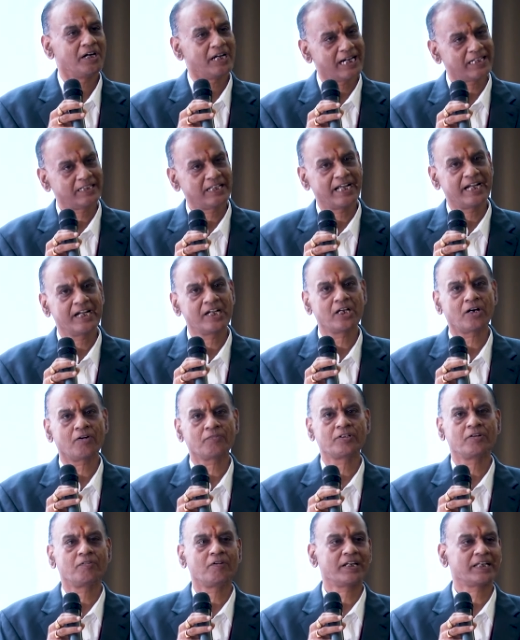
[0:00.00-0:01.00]
at the end
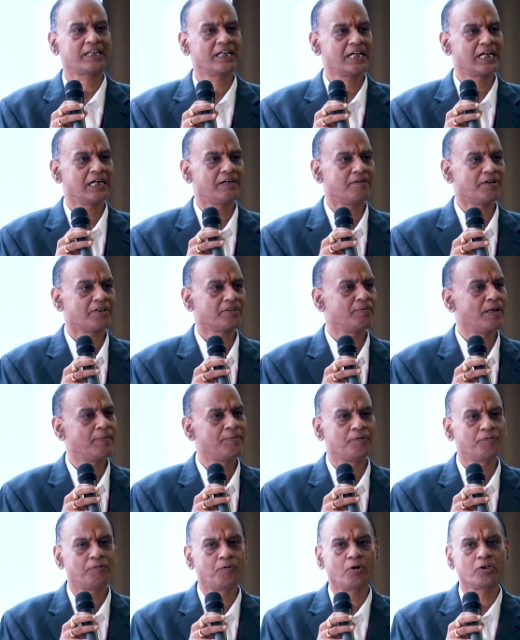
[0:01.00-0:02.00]
of the working hours,
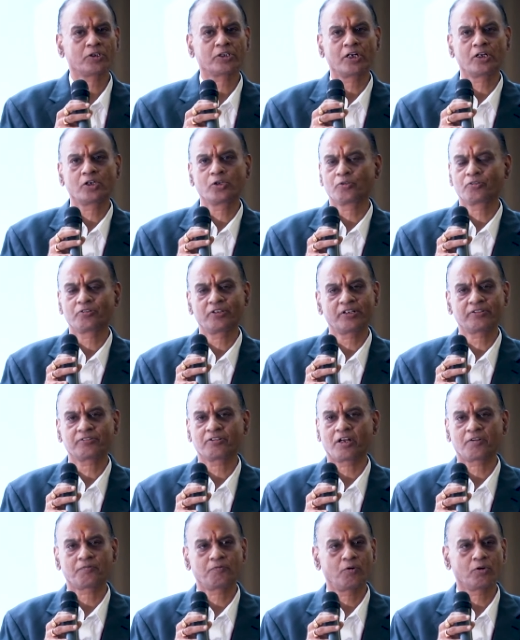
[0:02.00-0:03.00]
maybe 4.30 to 6
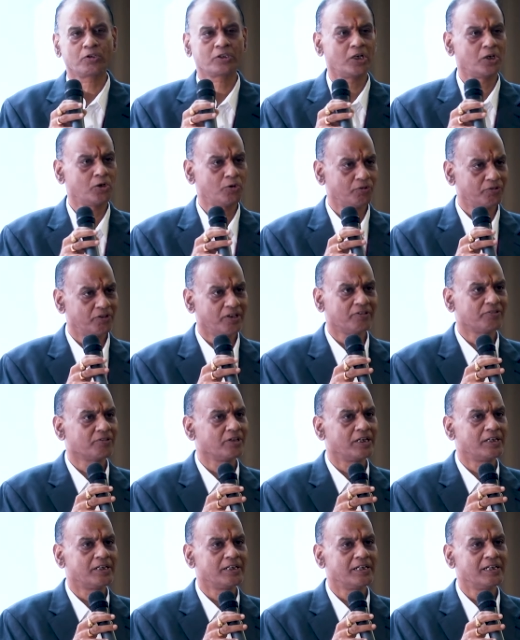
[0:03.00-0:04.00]
or 4.30 to
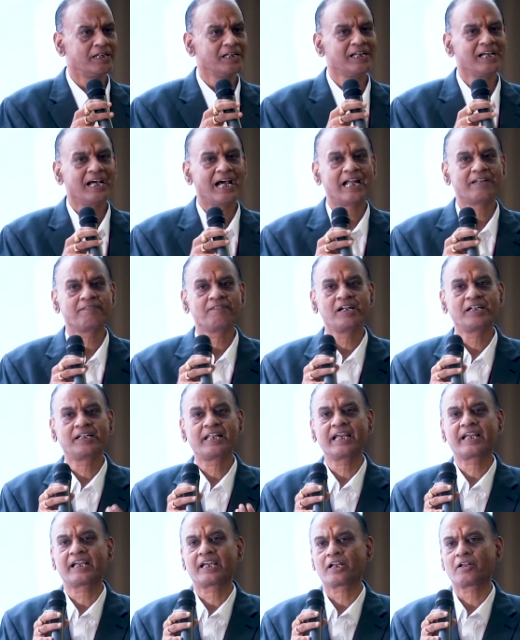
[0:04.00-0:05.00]
6.30 and we will
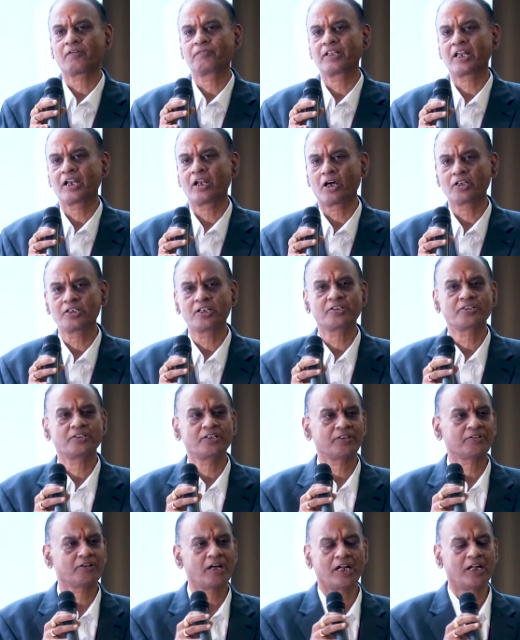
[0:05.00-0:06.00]
take care of their
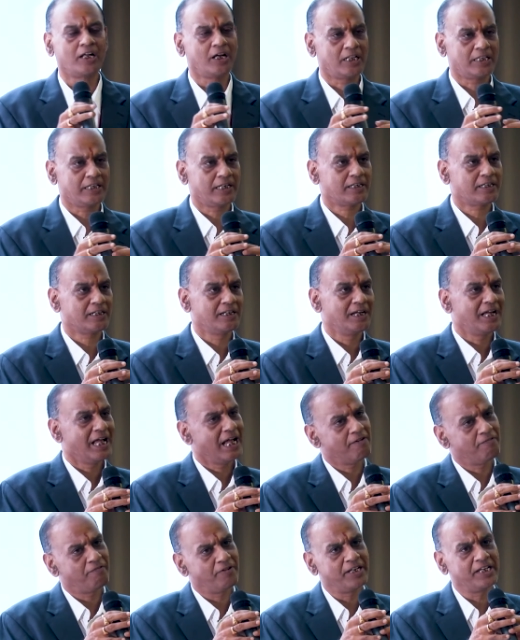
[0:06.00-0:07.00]
logistics and all that.
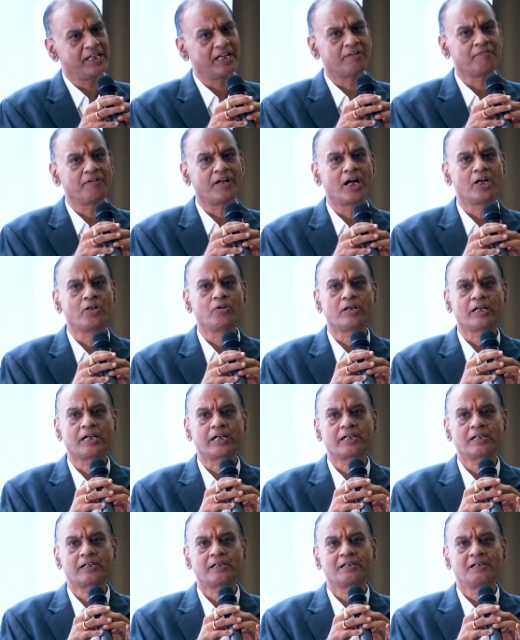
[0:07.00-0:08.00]
Every year we are doing
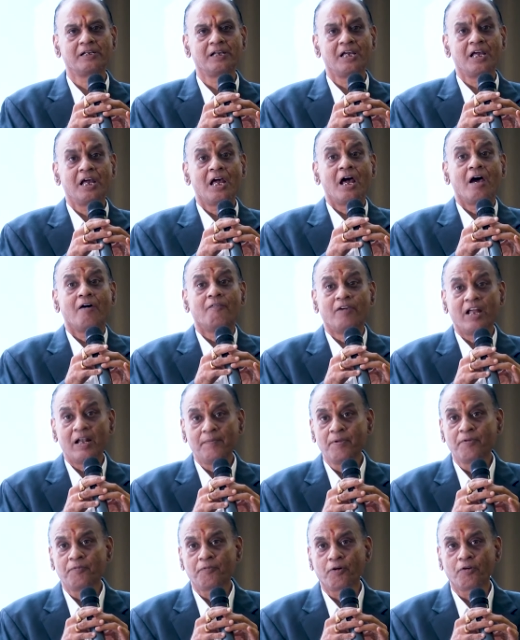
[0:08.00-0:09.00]
it. Well
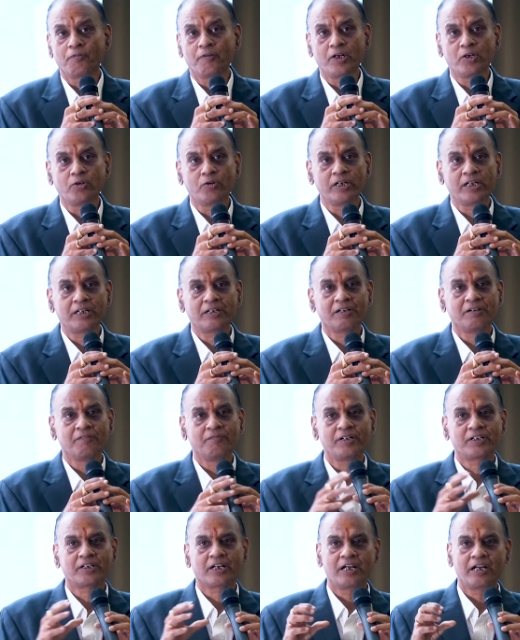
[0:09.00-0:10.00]
before we do it,
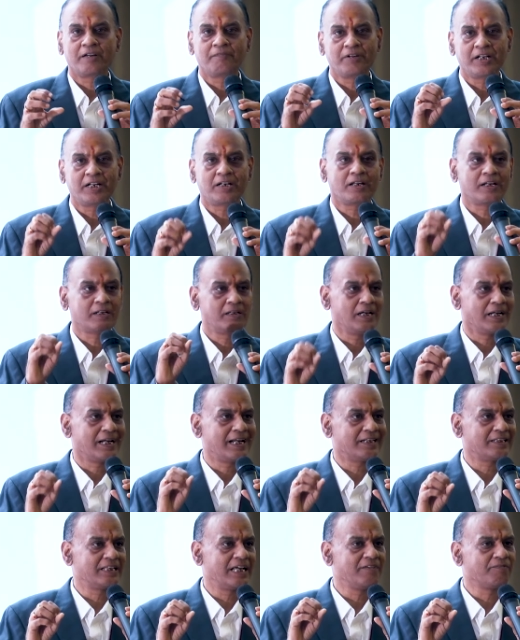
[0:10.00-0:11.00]
we, try, we
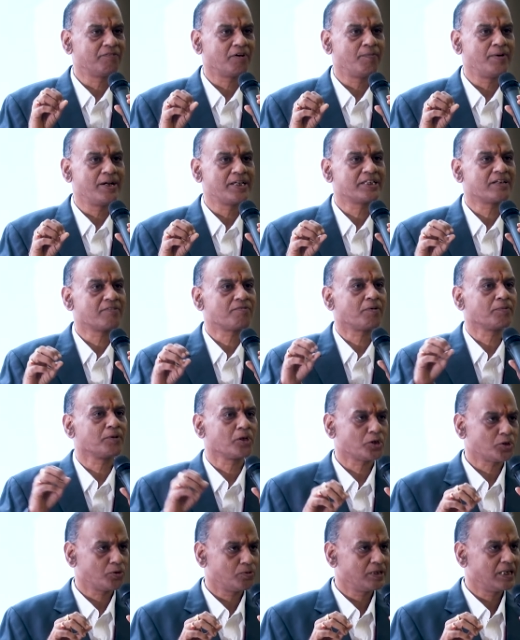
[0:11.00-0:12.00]
get the information from the
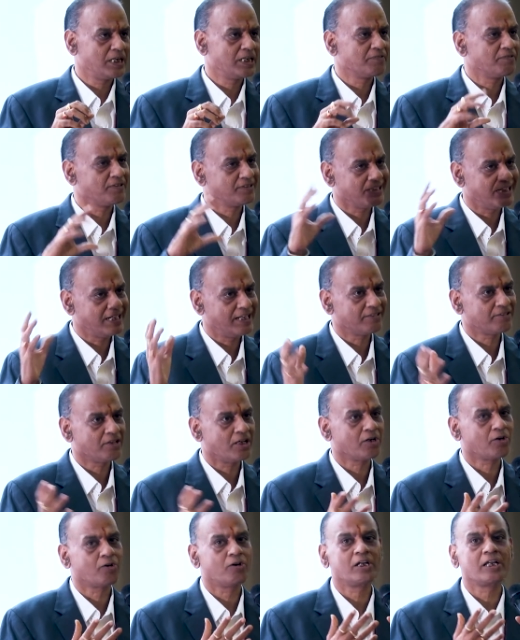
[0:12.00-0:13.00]
students, we send a
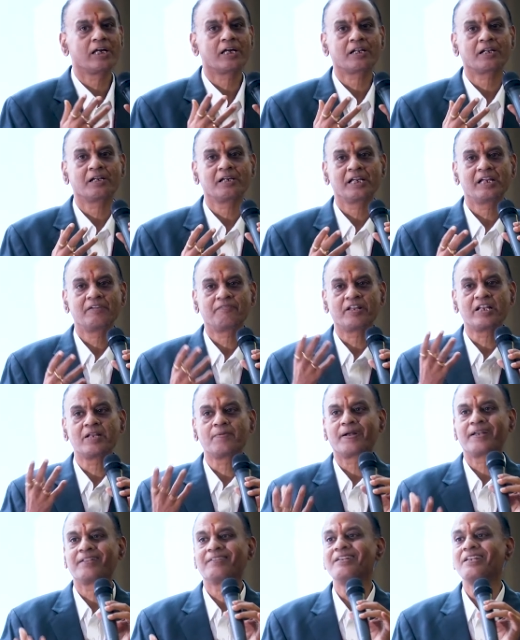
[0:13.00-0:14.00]
circular. If
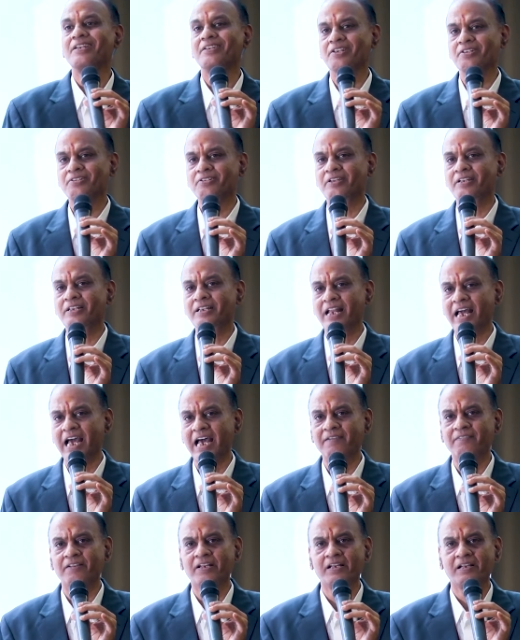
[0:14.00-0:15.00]
anybody is interested in
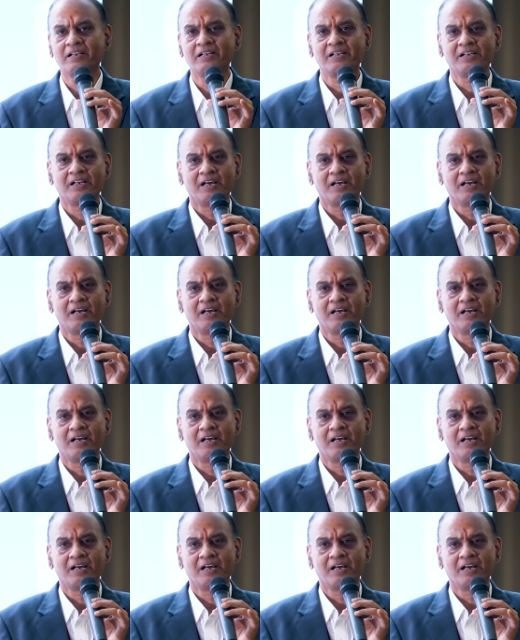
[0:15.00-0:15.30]
having